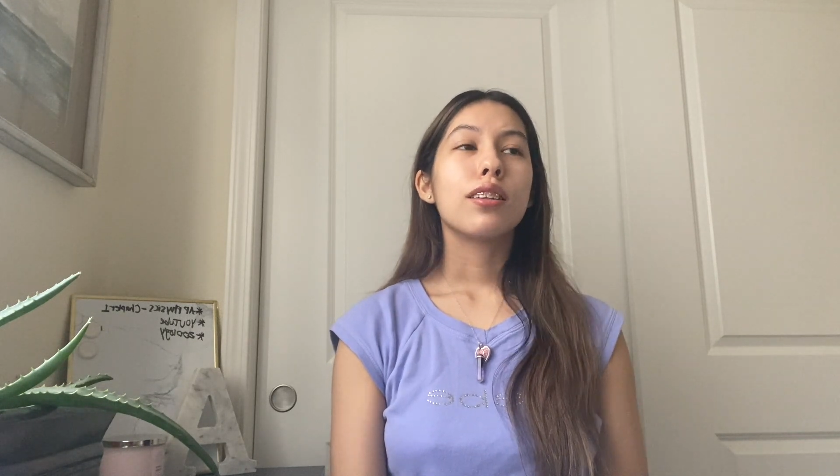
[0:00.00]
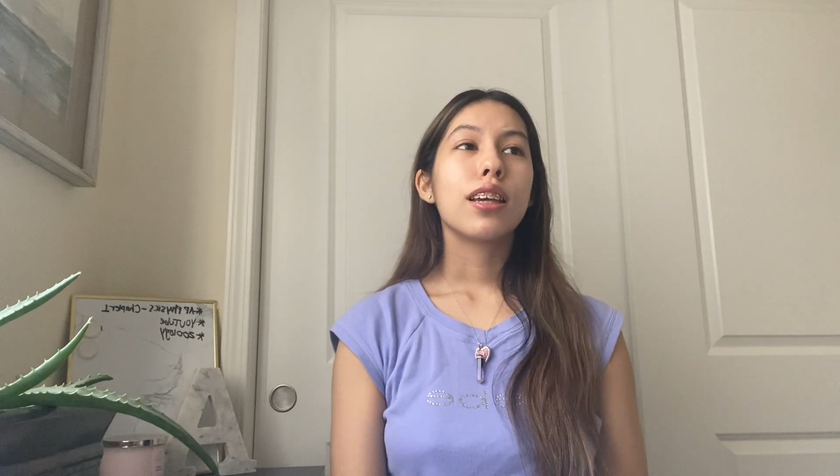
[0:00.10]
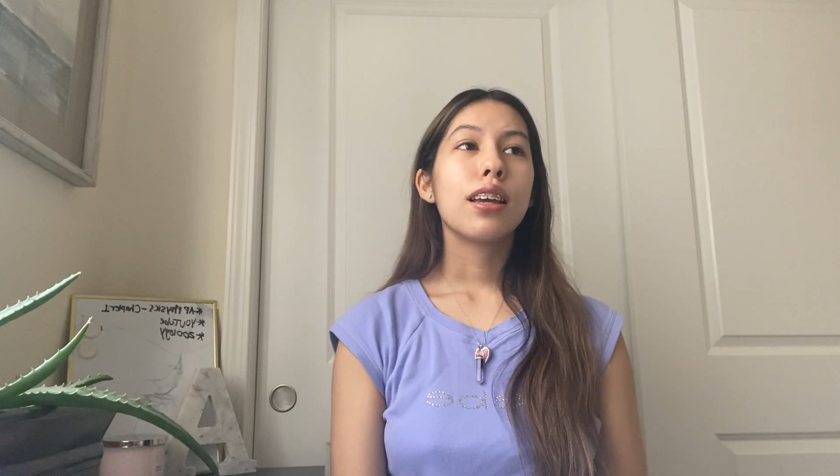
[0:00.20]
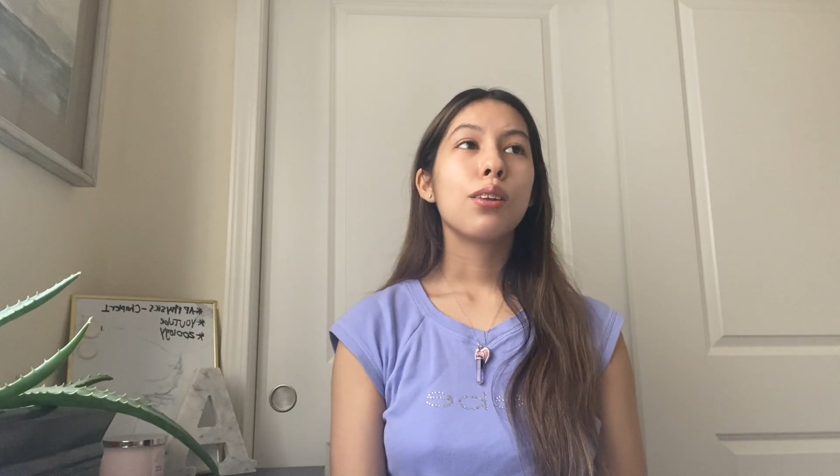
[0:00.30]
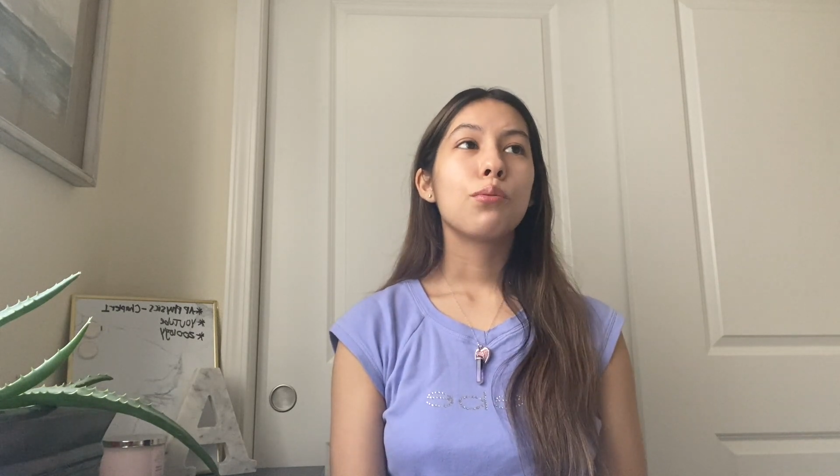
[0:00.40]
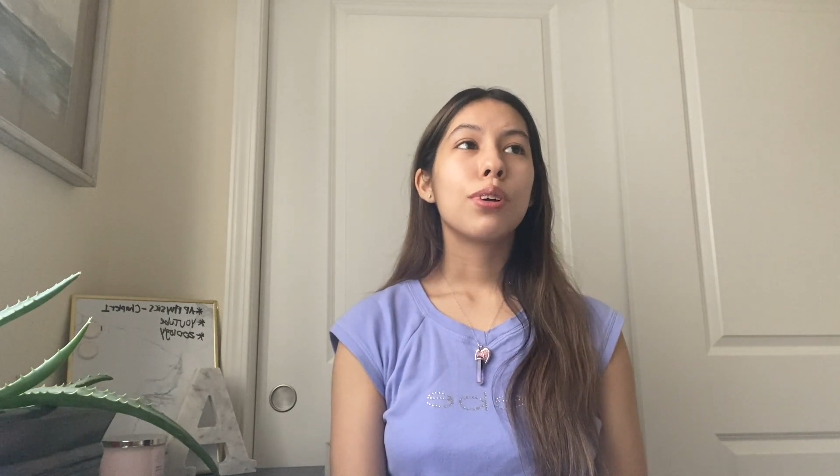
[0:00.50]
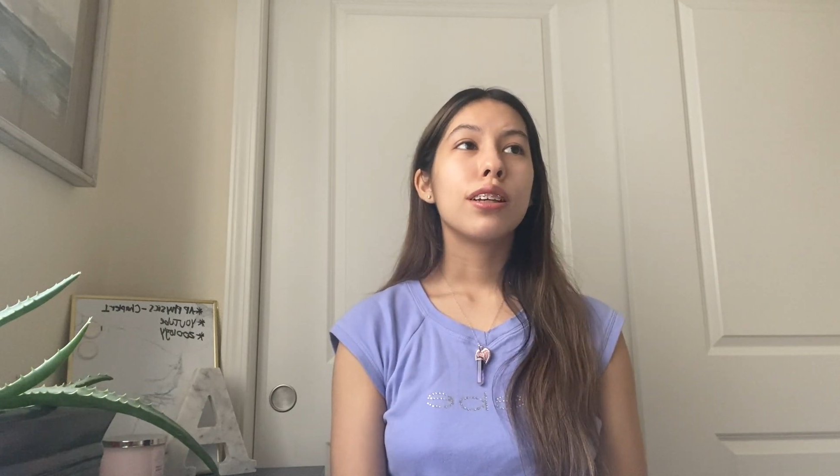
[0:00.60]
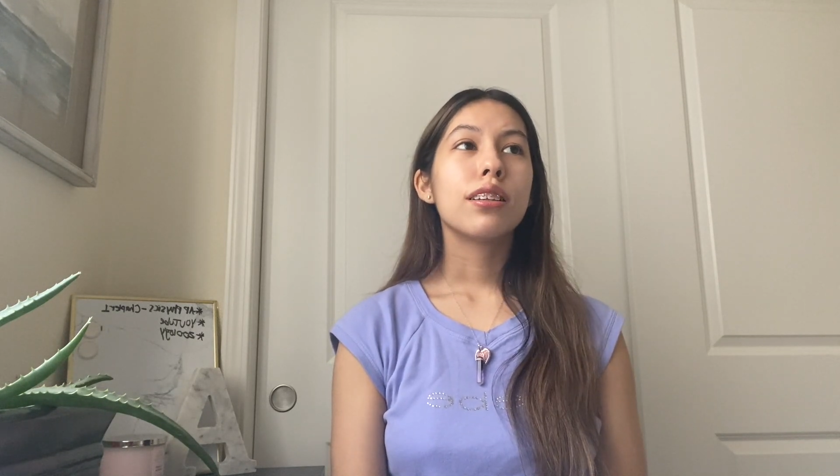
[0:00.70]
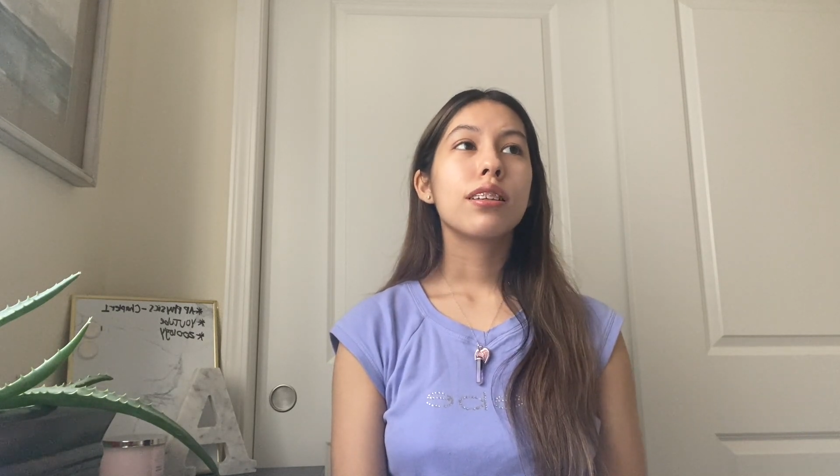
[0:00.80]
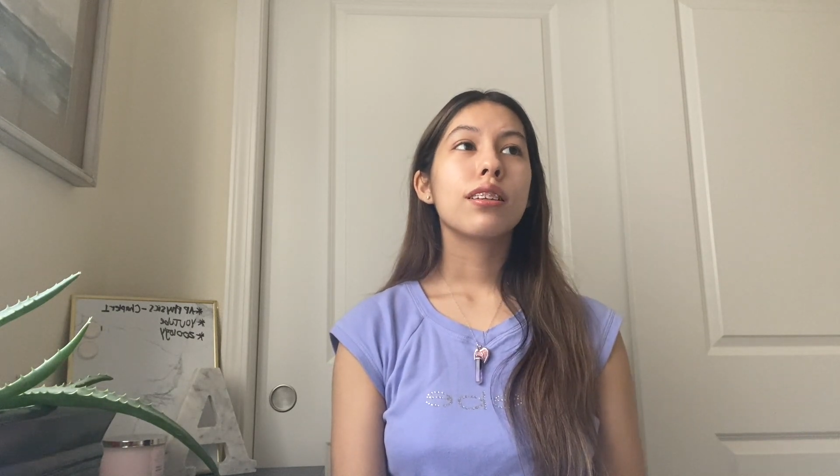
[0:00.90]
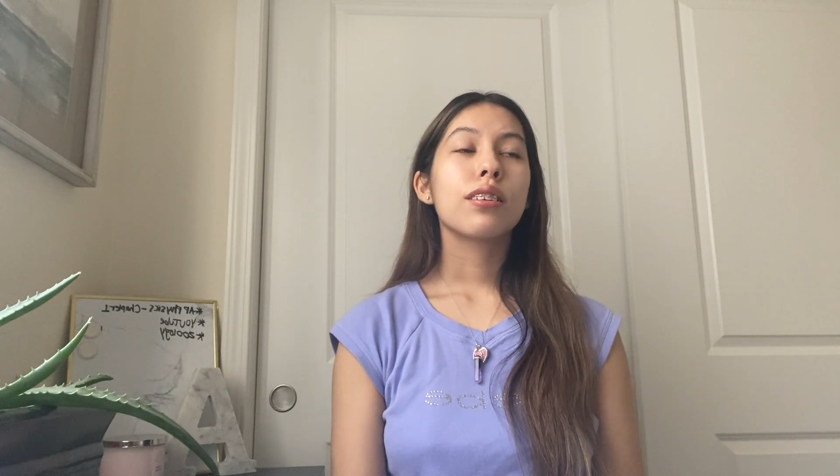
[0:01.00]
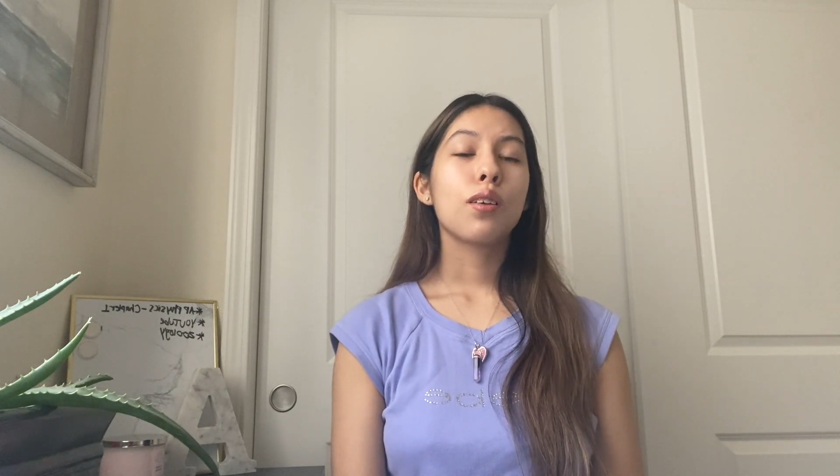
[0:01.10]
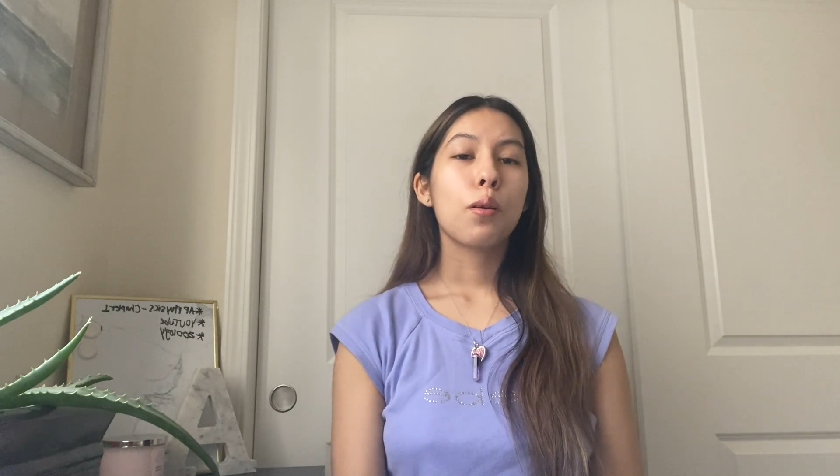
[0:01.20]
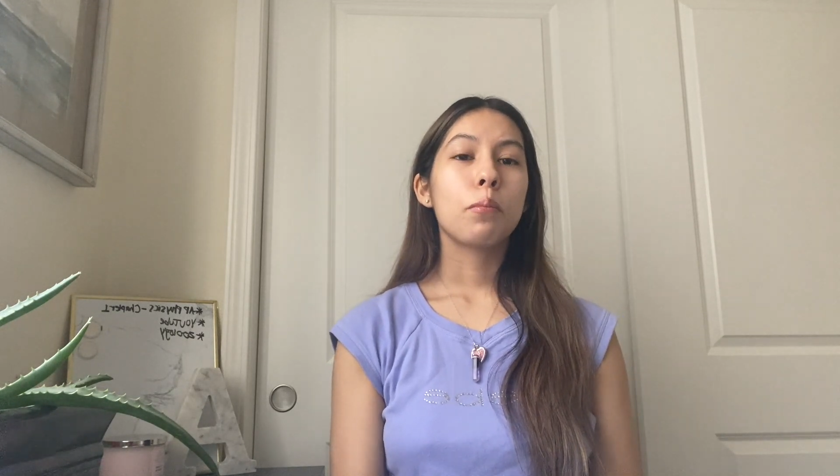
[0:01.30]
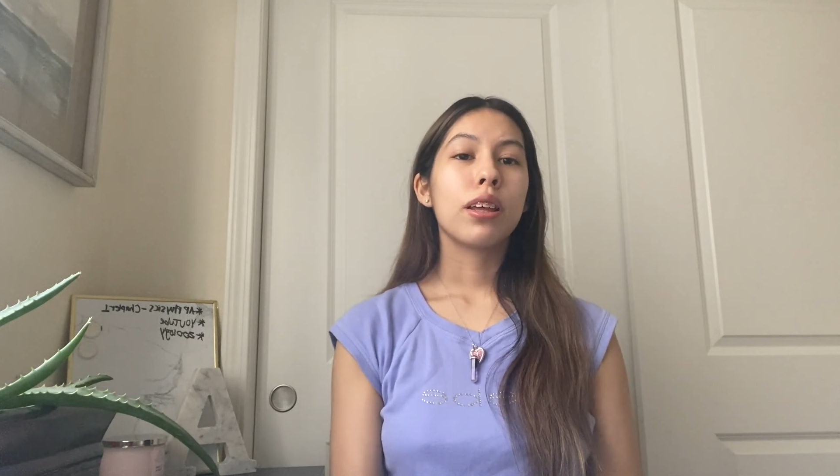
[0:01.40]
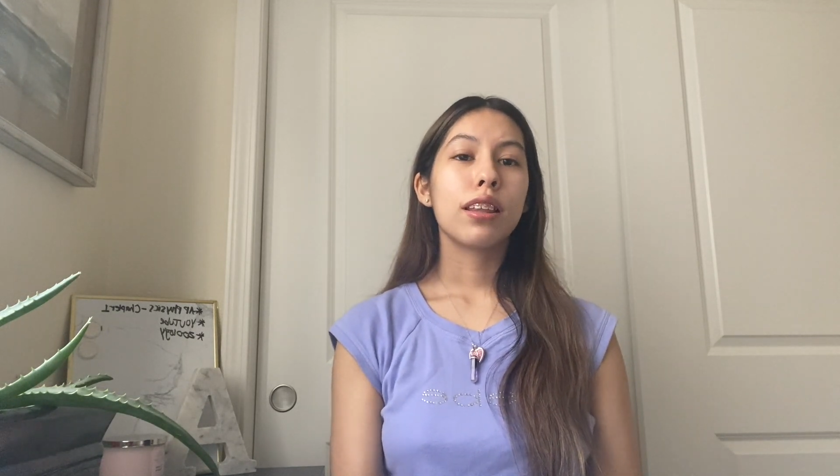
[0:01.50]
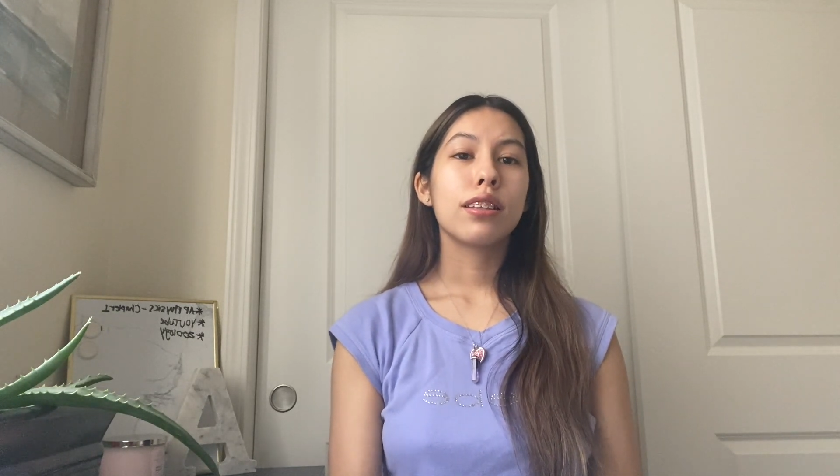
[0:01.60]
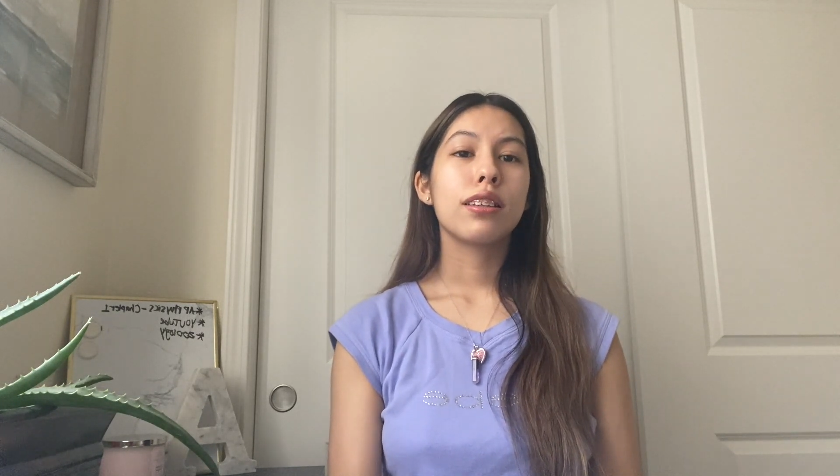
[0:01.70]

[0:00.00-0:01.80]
Taking risks means